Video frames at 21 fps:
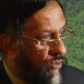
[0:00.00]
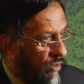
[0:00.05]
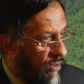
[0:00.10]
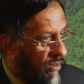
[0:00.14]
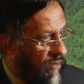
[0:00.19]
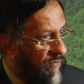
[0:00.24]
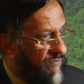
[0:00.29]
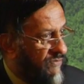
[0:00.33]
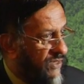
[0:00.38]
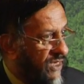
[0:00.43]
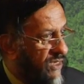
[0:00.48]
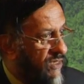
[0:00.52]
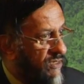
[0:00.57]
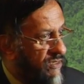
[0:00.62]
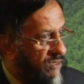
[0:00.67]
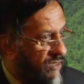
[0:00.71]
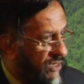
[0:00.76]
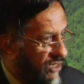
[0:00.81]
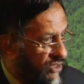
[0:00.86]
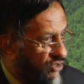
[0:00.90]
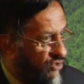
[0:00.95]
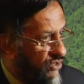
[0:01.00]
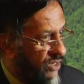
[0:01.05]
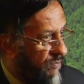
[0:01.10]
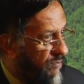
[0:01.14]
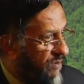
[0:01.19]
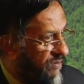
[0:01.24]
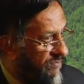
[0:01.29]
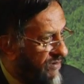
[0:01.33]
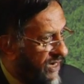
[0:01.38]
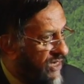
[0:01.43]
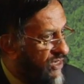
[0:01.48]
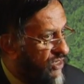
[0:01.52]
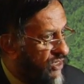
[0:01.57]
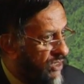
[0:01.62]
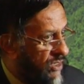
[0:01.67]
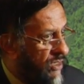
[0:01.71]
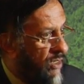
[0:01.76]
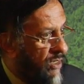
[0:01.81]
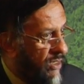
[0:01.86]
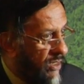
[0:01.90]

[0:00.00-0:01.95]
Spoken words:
of these extreme events,